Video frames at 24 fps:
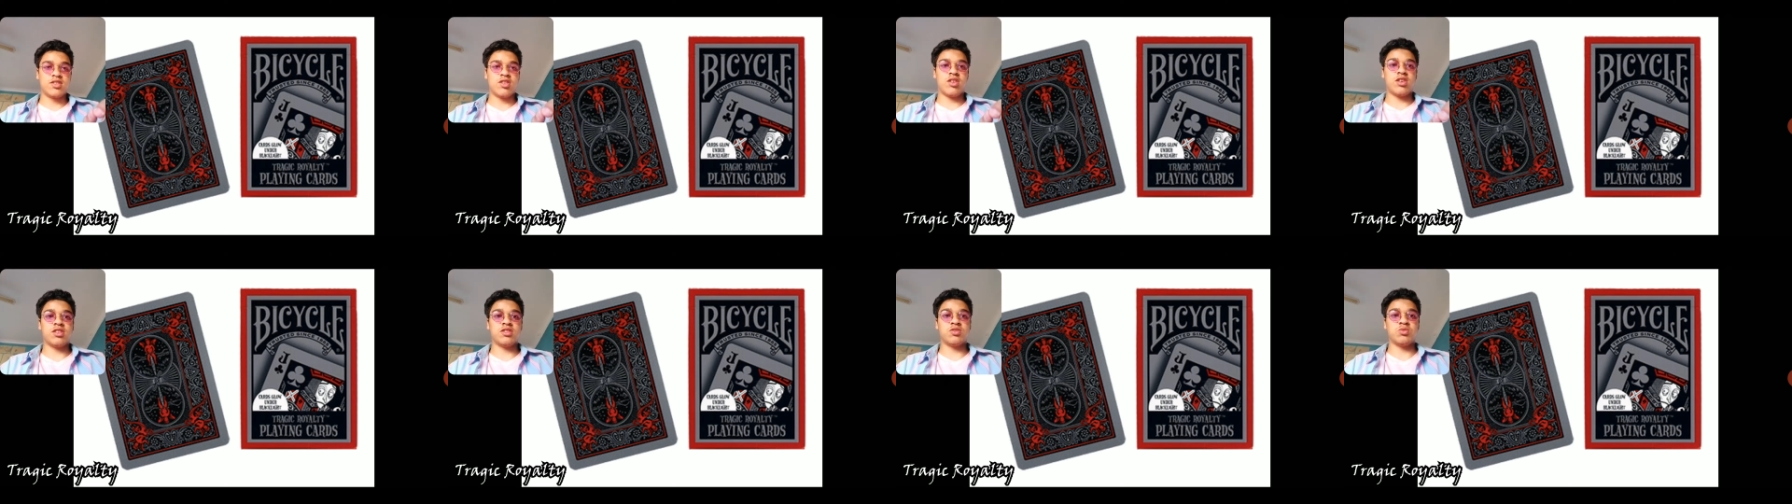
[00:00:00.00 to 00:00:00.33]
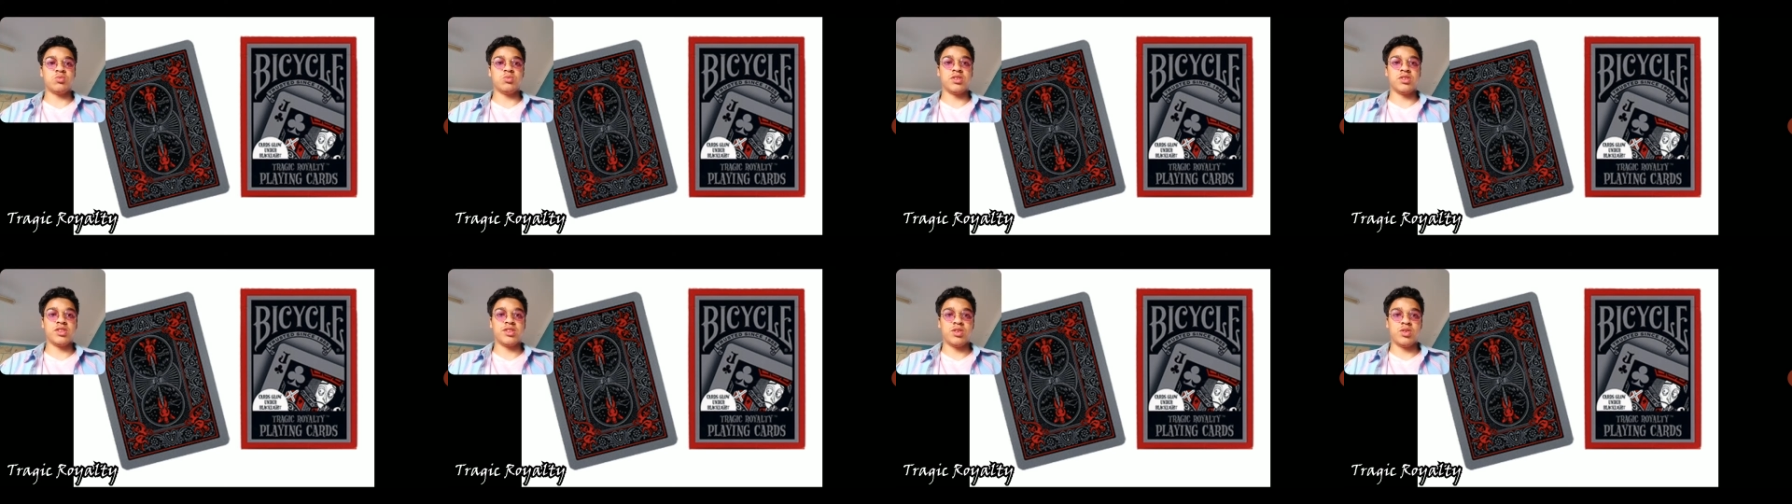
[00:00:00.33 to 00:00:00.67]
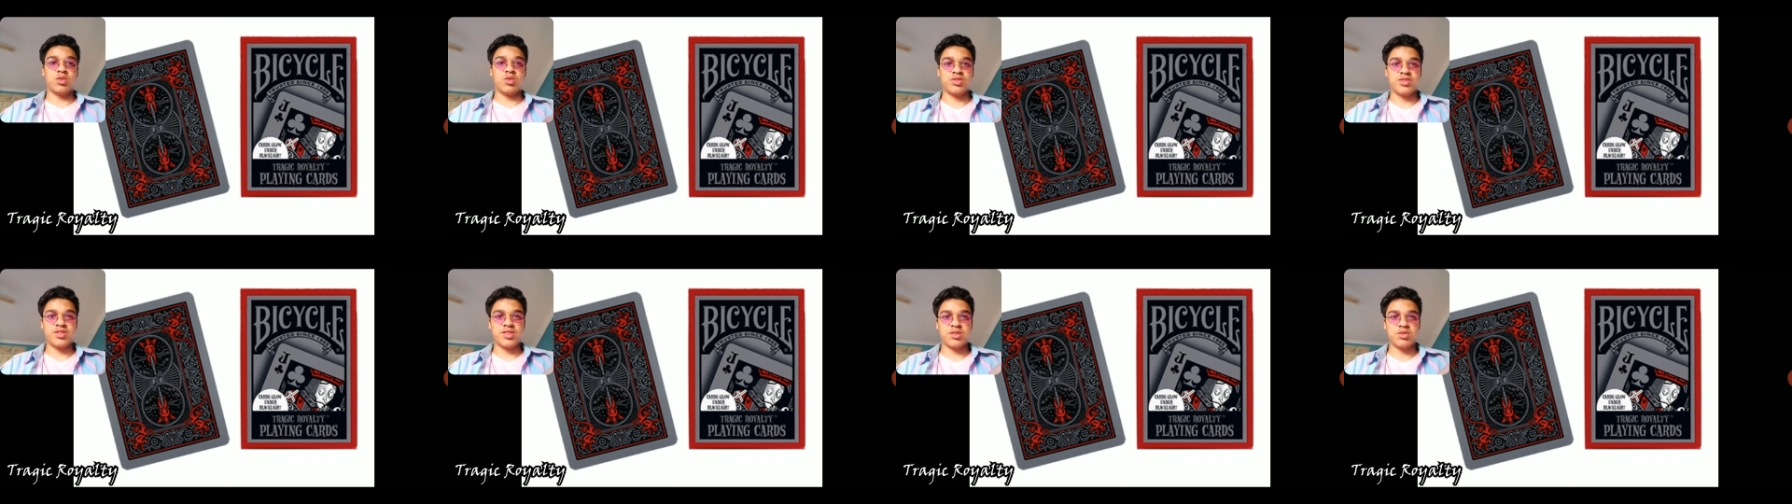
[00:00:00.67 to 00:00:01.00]
cards will
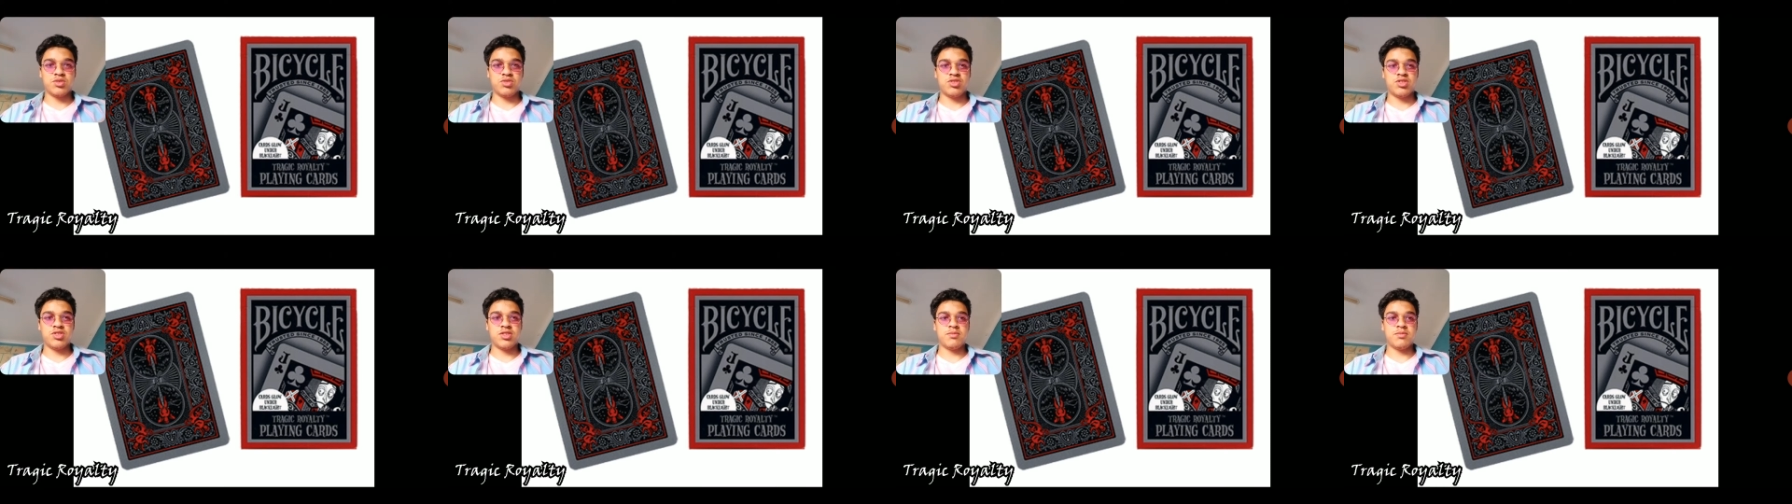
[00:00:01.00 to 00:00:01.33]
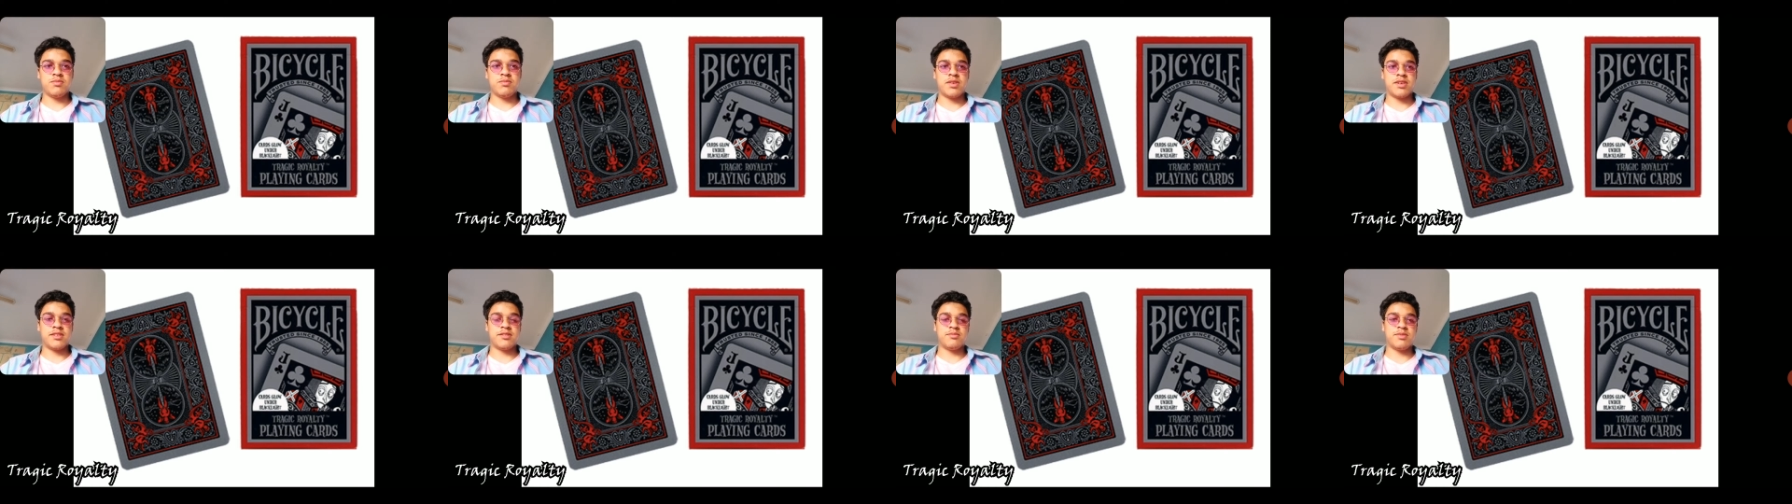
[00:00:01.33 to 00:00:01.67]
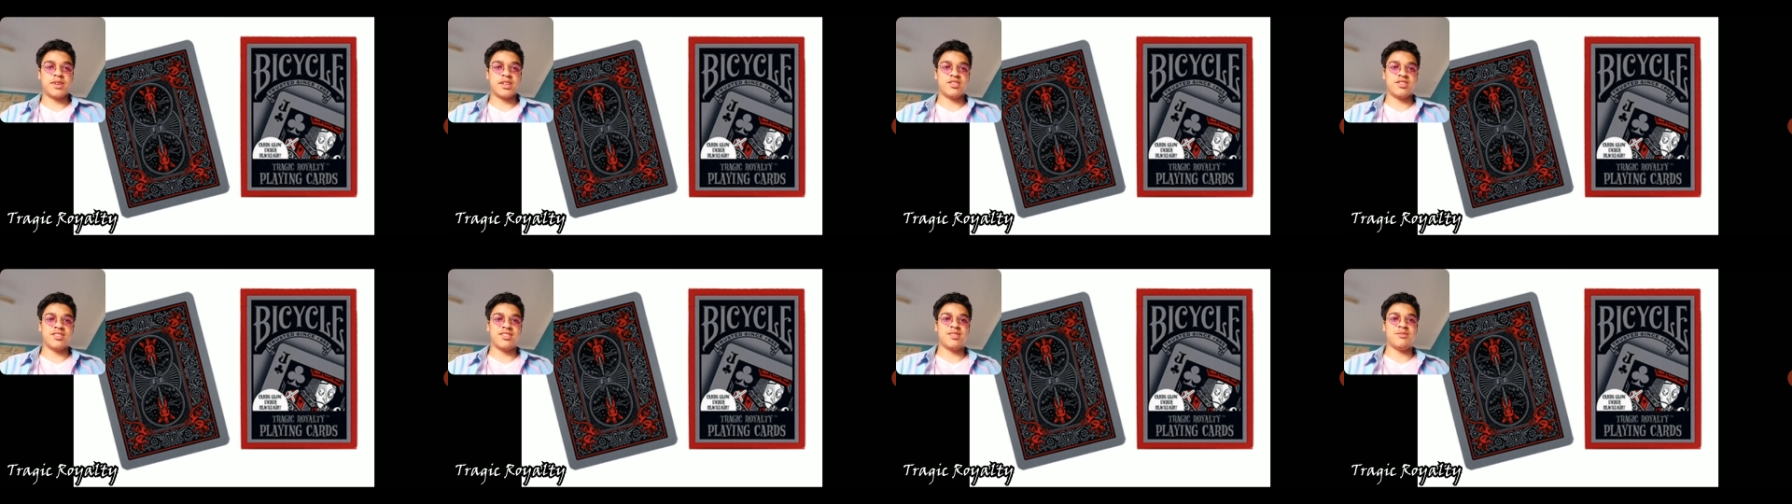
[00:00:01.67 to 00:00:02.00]
also chip as
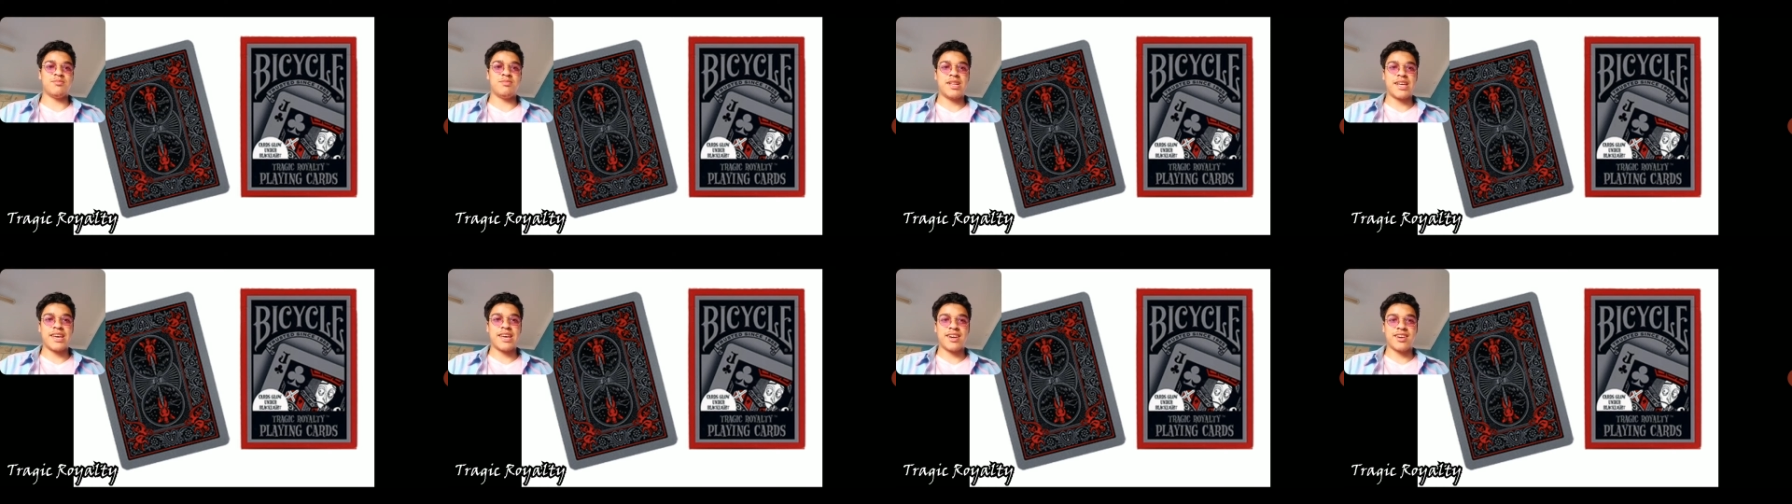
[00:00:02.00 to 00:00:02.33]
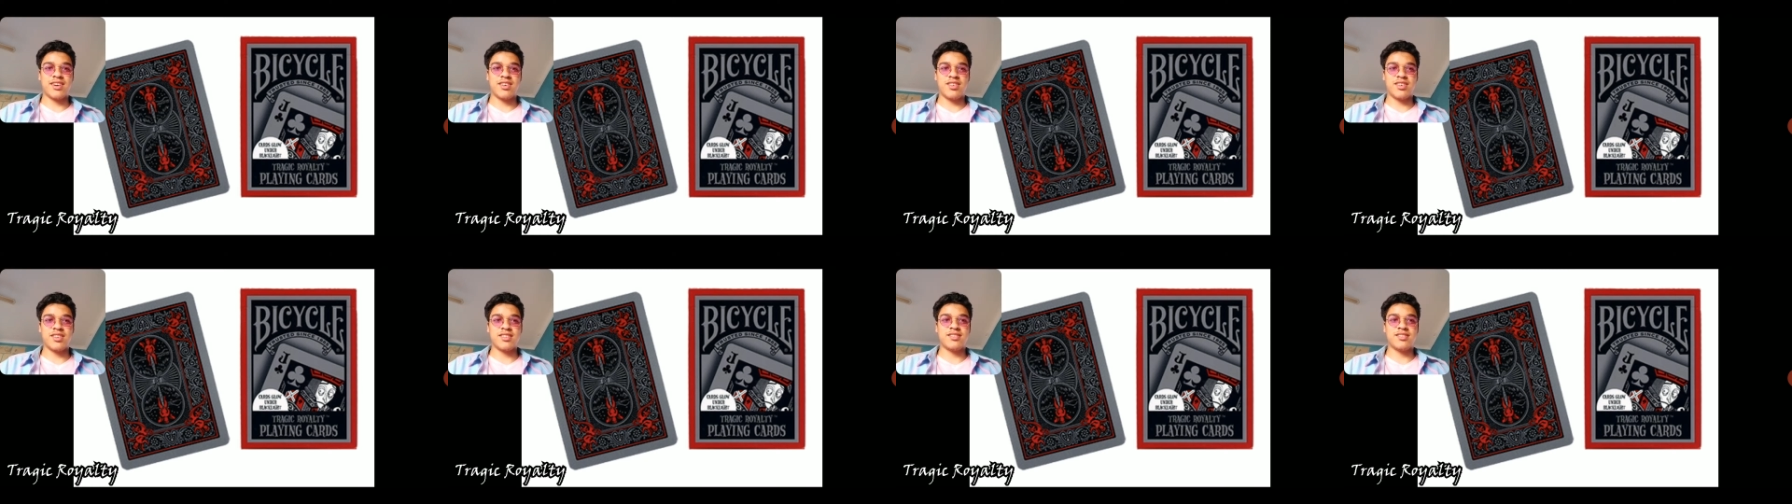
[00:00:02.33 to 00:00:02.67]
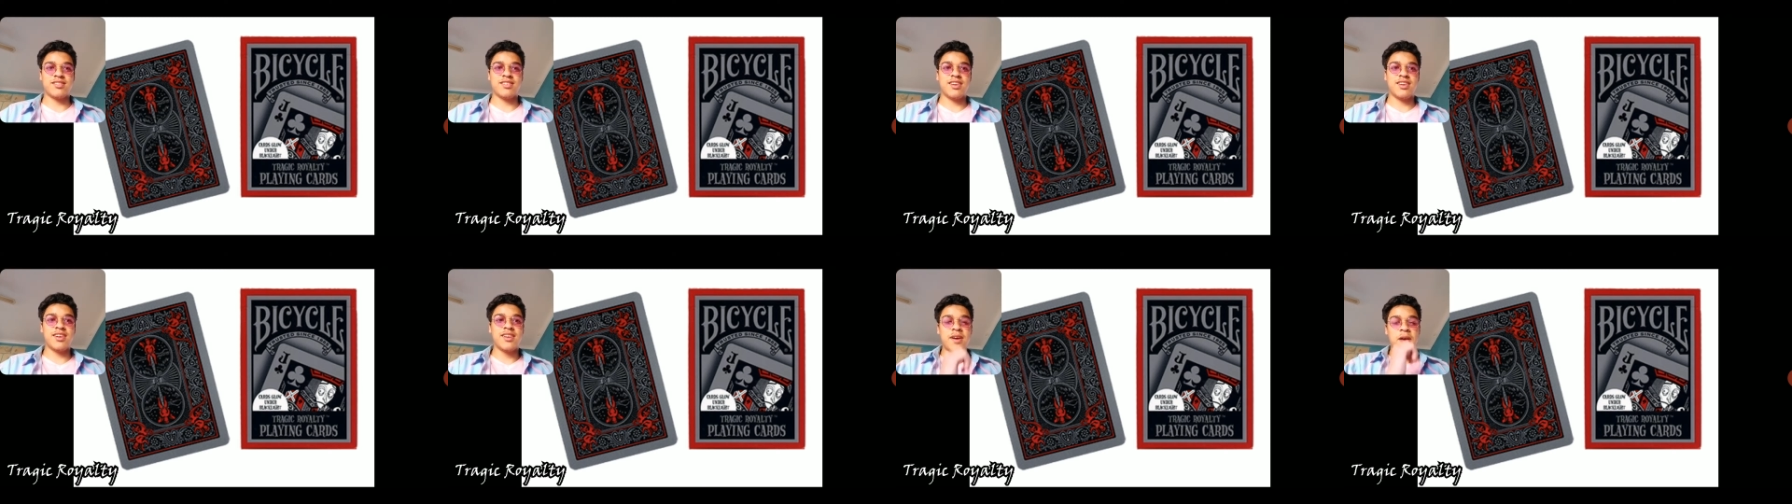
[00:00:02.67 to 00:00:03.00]
much as the black cards
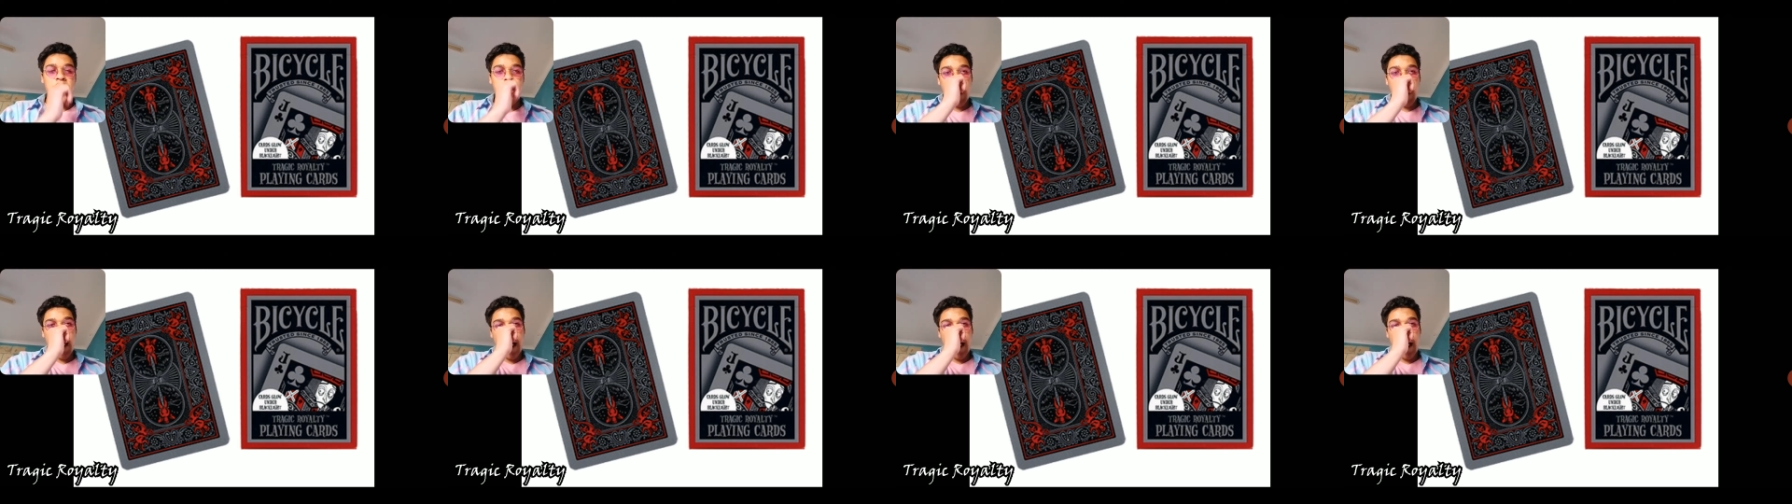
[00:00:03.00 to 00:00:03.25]
did,